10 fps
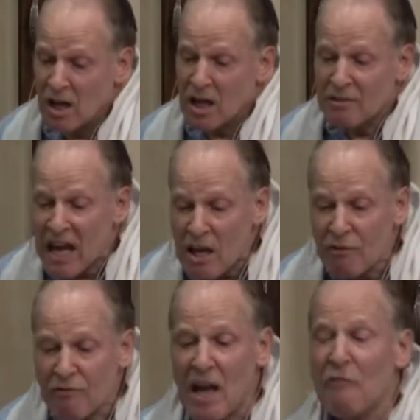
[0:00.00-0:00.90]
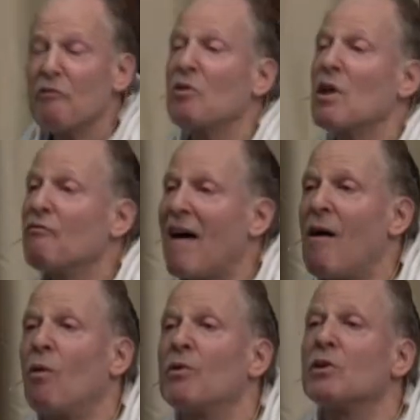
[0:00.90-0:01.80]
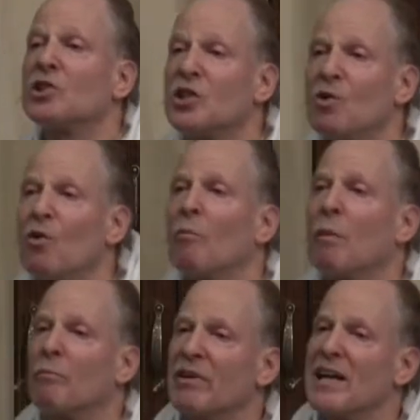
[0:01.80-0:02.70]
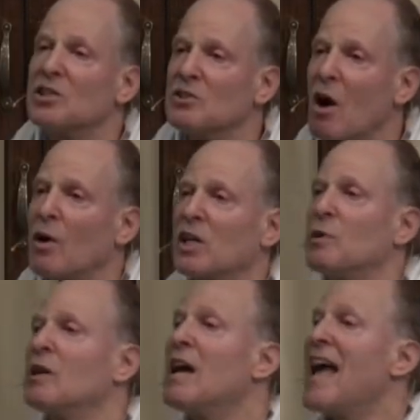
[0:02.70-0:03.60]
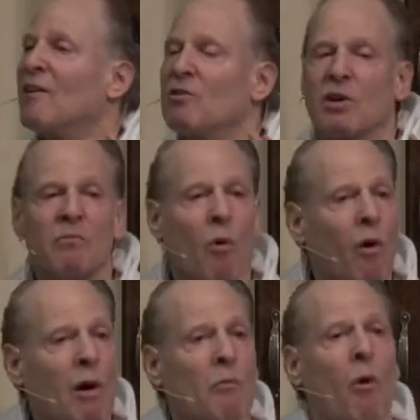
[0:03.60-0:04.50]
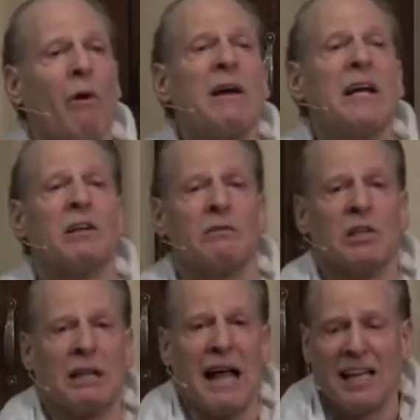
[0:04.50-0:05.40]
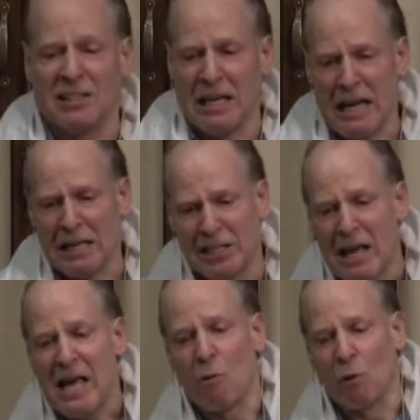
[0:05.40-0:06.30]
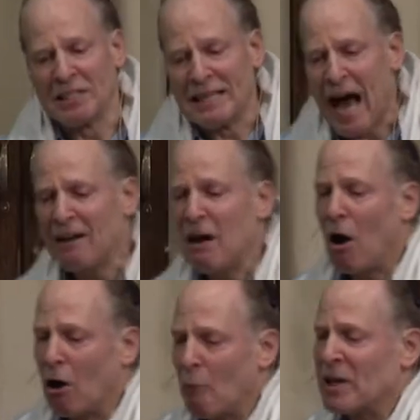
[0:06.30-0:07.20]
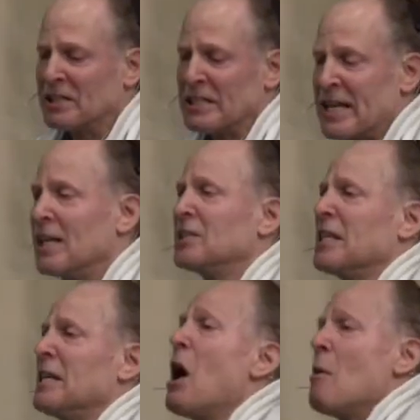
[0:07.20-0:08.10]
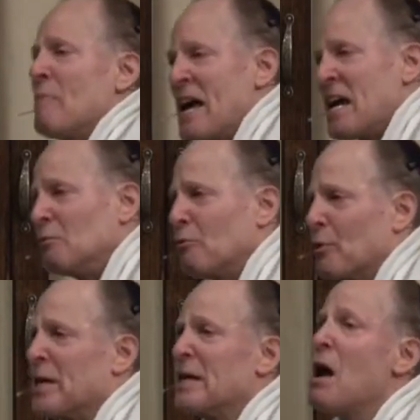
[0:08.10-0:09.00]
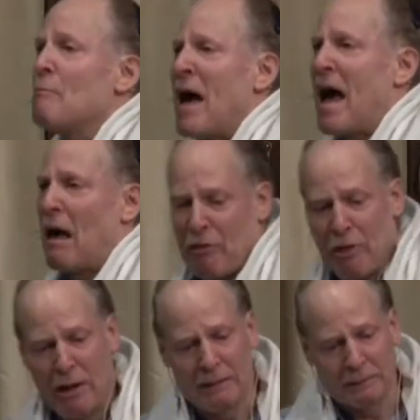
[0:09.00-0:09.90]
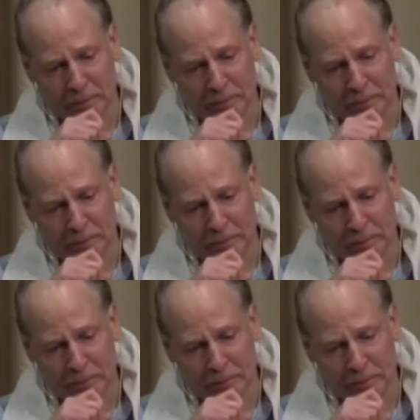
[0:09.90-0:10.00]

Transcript: They faithfully followed Yeshua, but please note as we enter more and more into these last days, it was not always an easy, pain free path.